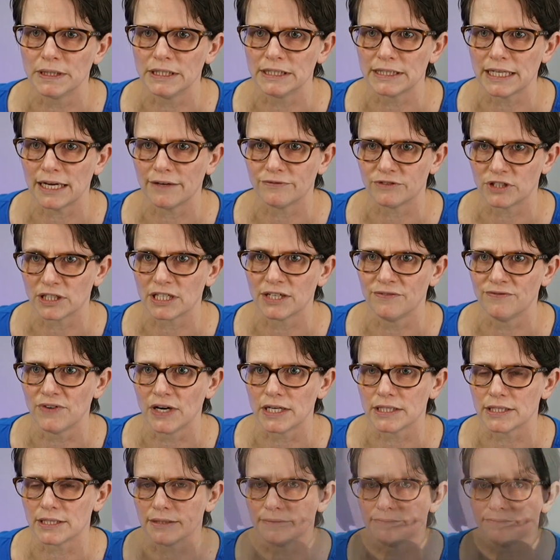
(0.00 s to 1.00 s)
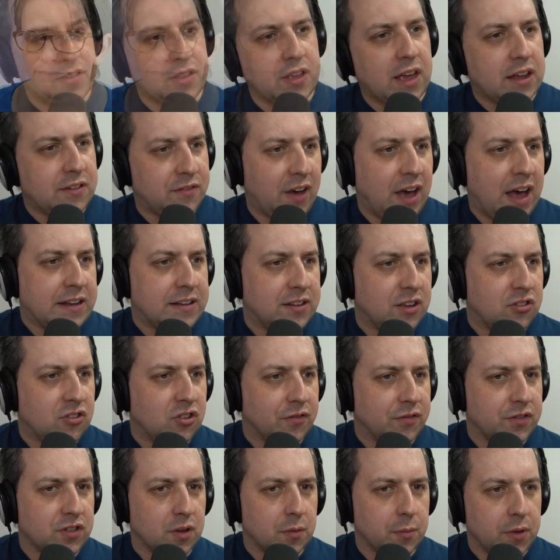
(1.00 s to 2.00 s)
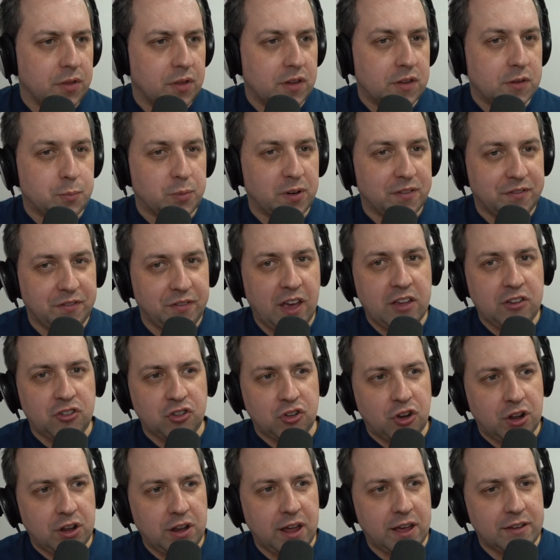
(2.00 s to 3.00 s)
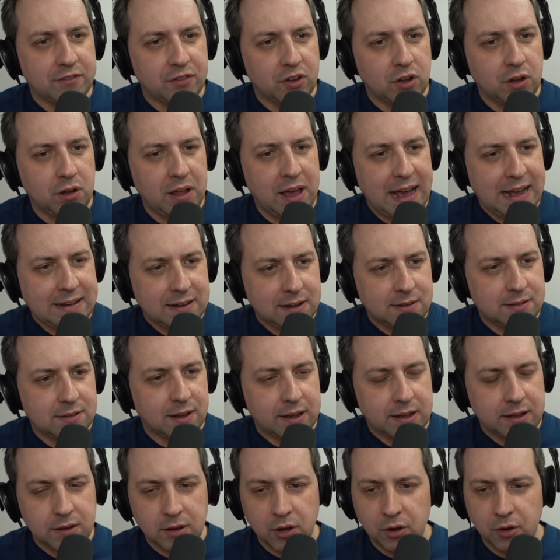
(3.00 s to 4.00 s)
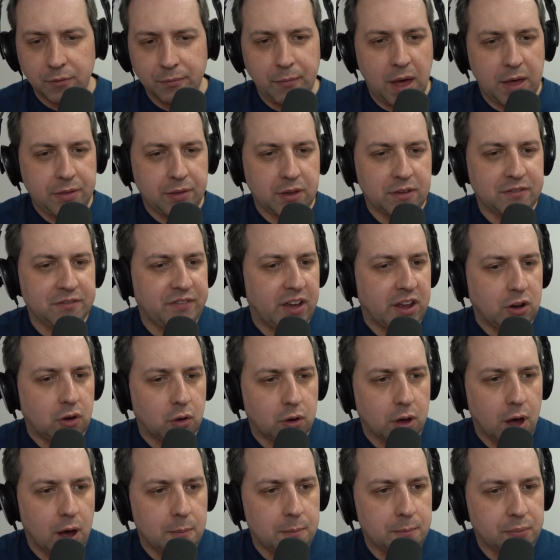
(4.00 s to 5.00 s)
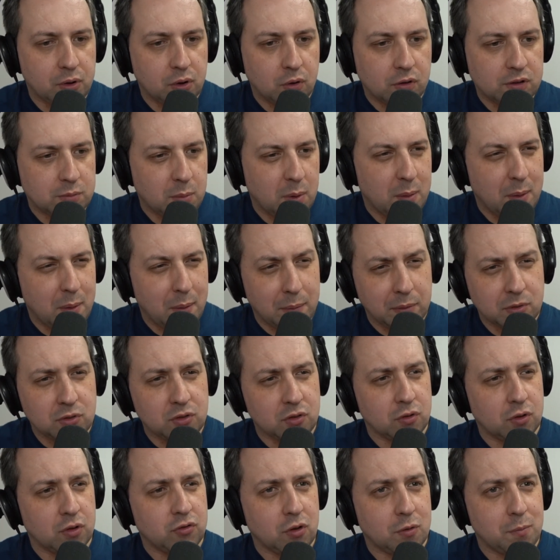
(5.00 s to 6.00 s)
right, so that's the advantage of some of these professional level editing. You know, I think Final Cut Pro is maybe about £200.